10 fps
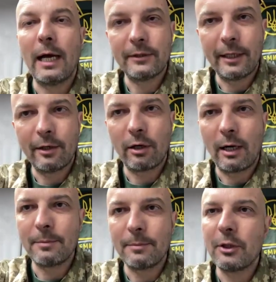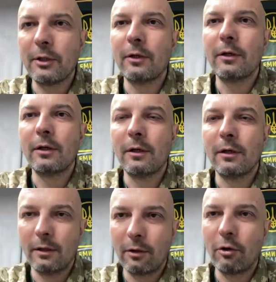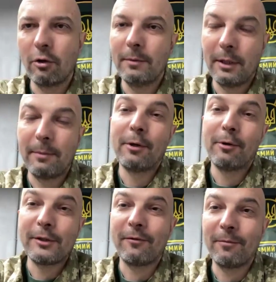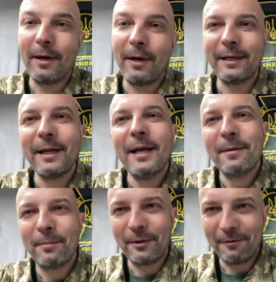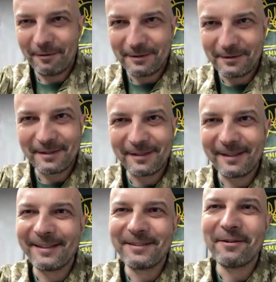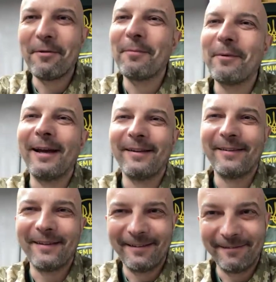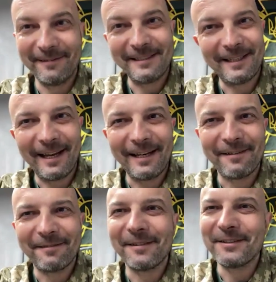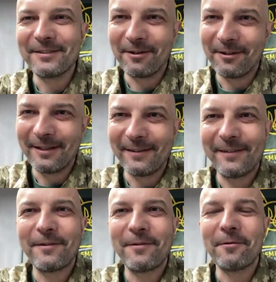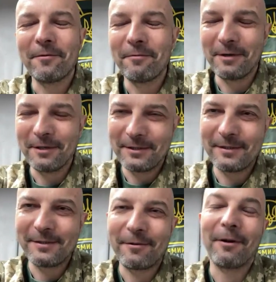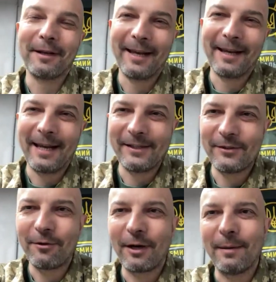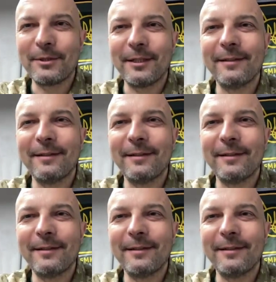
anti-corruption uh, committee because of my previous uh, job as an investigative journalist who was strongly against corruption.